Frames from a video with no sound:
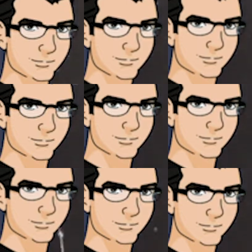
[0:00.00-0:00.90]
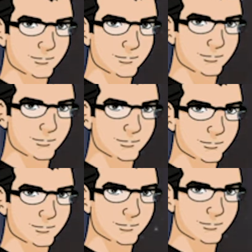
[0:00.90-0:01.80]

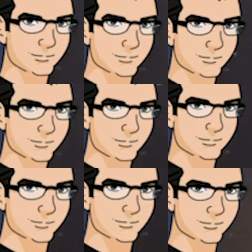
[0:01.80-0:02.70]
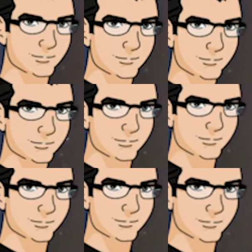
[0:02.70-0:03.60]

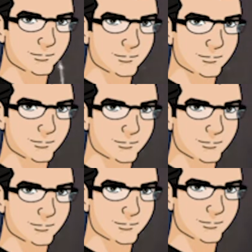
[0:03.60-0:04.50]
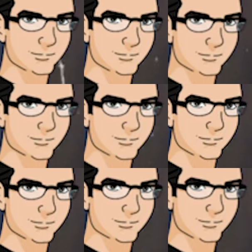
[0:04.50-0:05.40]

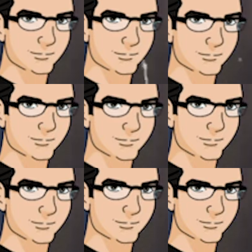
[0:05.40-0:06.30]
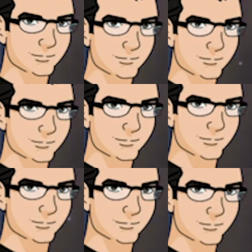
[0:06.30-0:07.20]

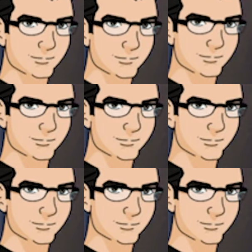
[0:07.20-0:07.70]
(silence)